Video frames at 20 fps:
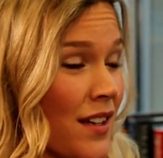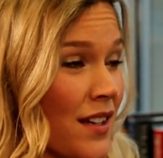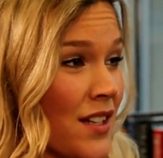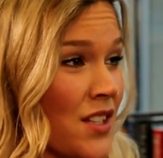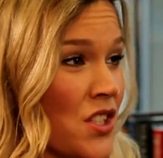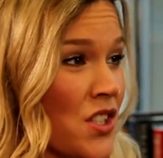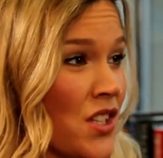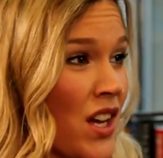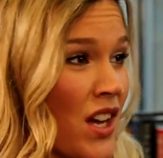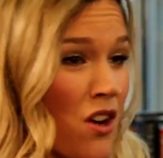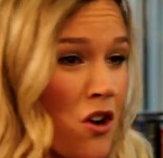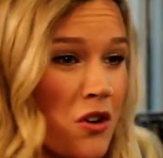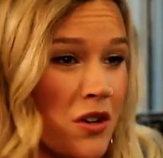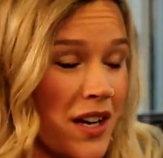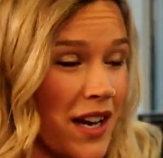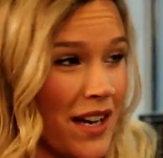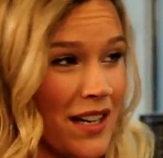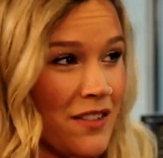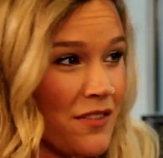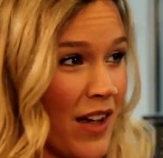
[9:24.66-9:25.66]
because you don't hold
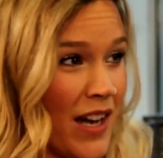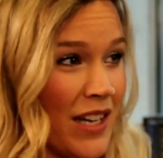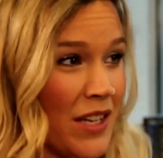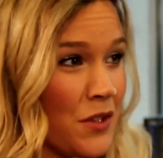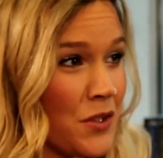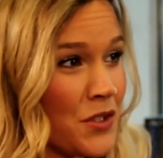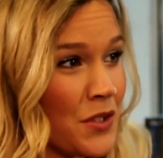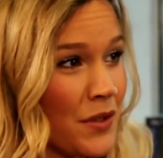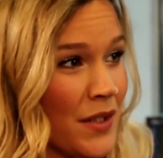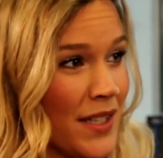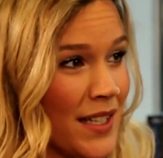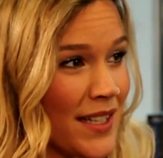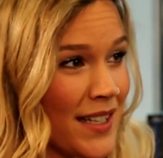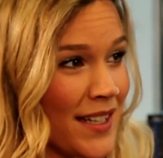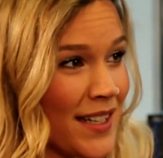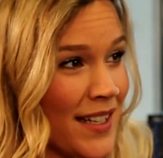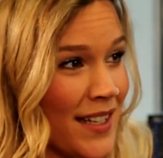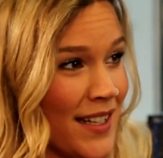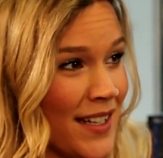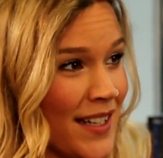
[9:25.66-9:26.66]
any value to it.
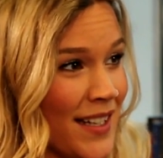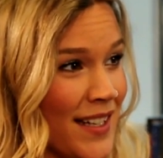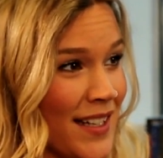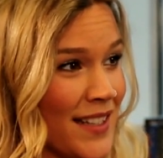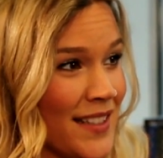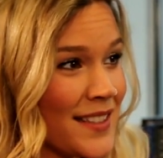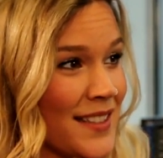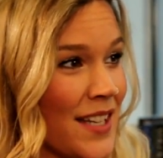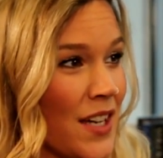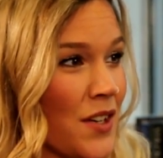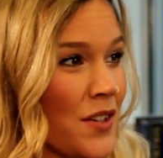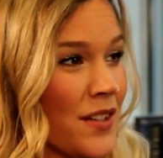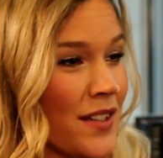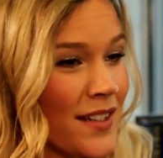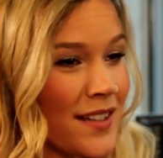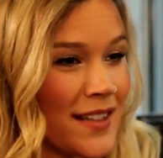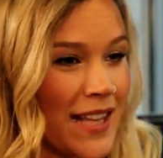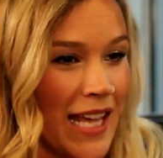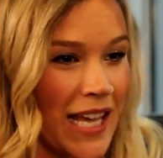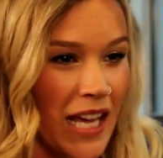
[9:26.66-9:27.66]
So
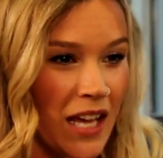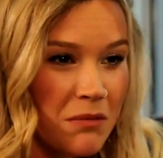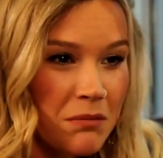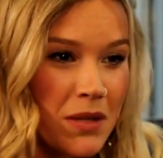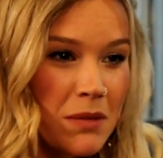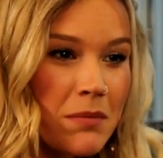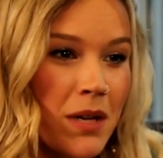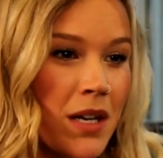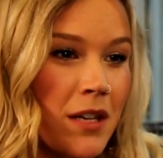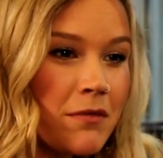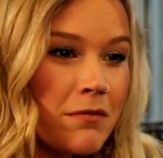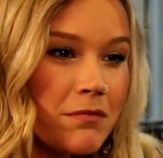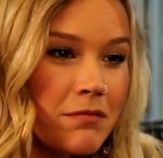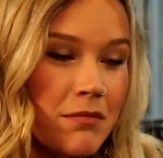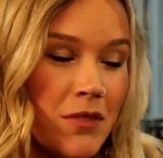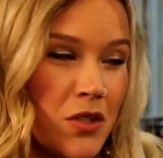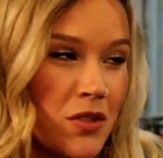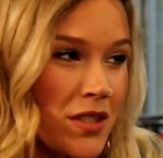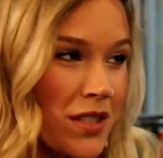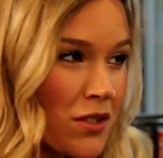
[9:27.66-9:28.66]
they gave me my
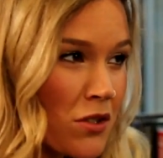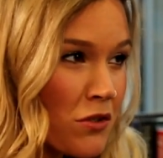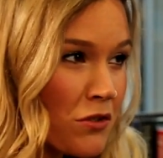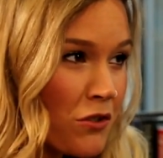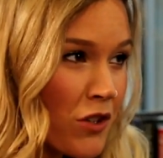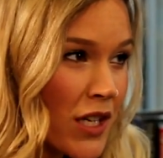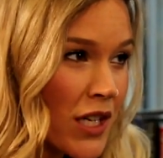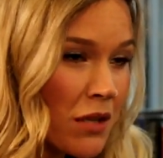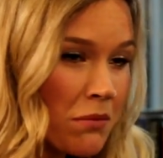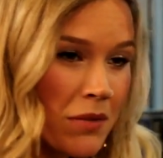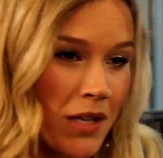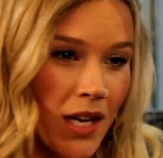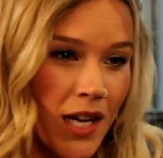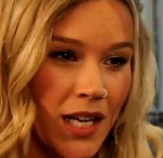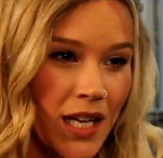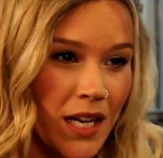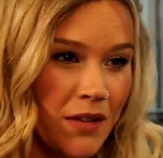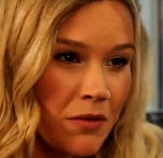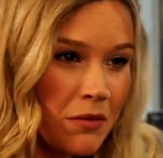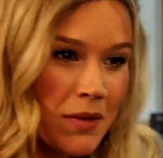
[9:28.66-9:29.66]
musical freedom, and I
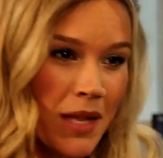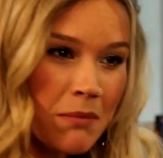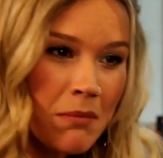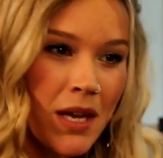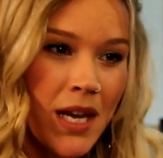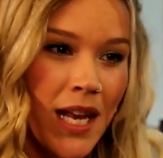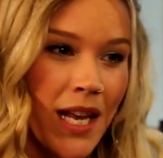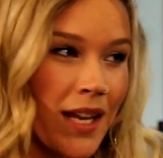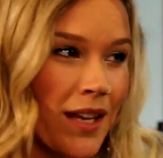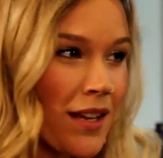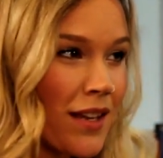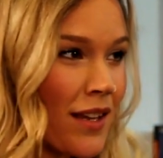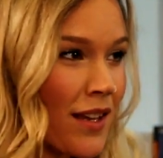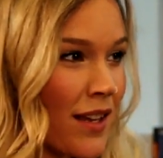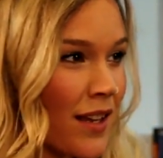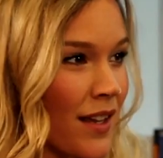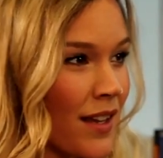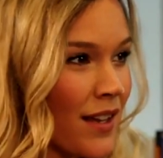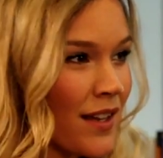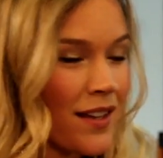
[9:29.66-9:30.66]
gave them their money.
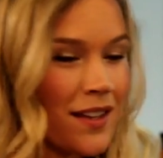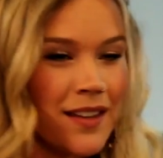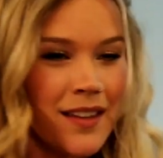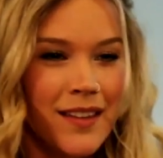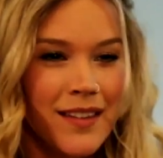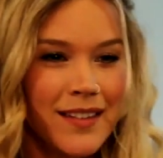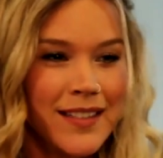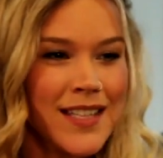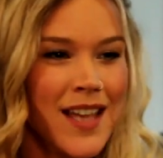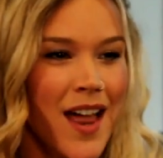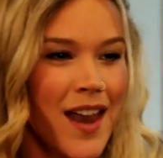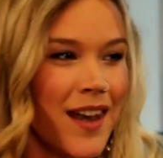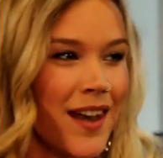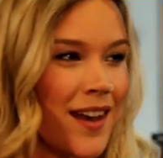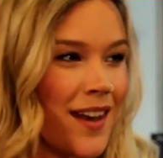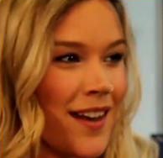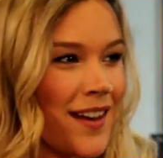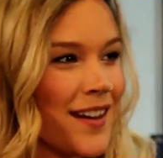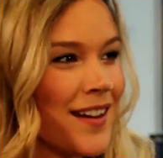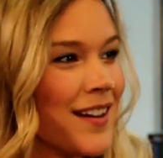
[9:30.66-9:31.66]
Done.
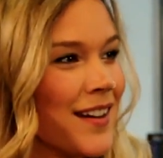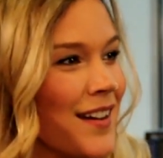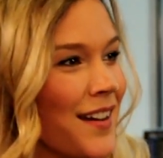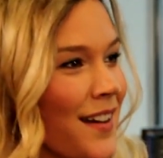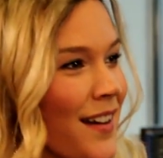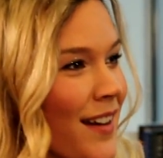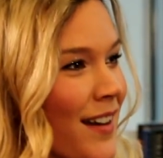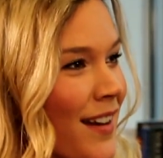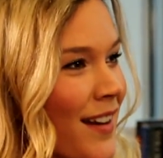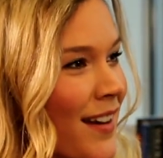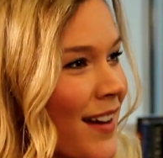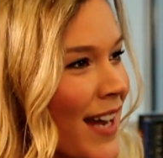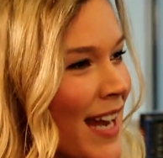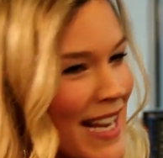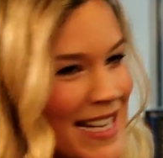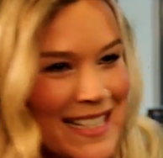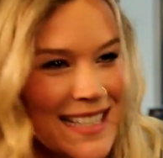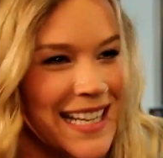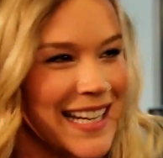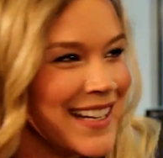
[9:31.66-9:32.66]

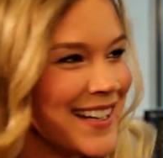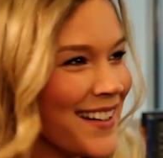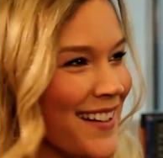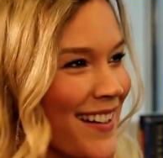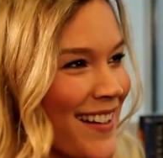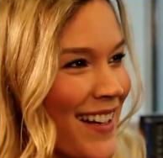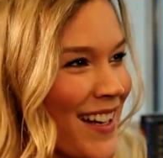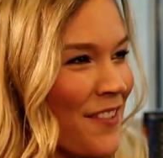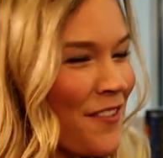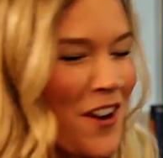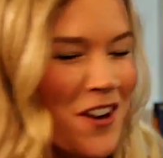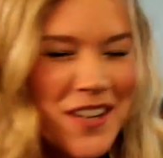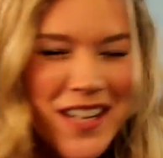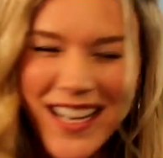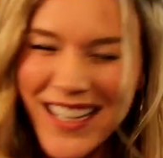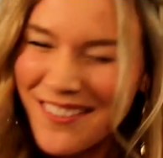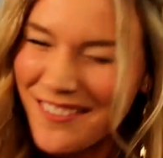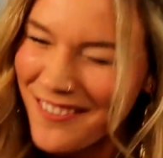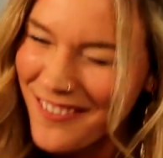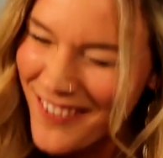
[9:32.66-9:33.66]
Easy. If only
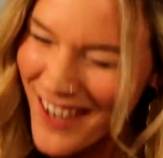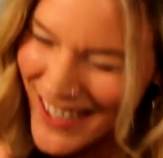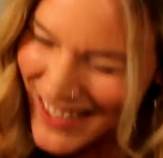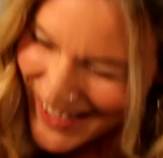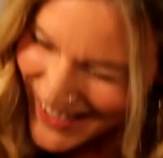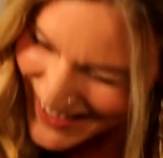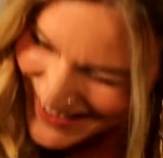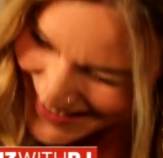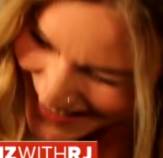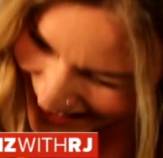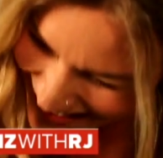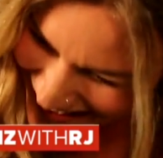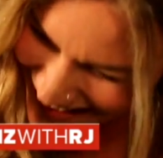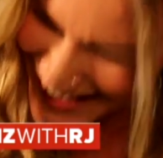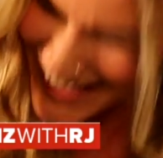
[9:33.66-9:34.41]
I'd have recognised that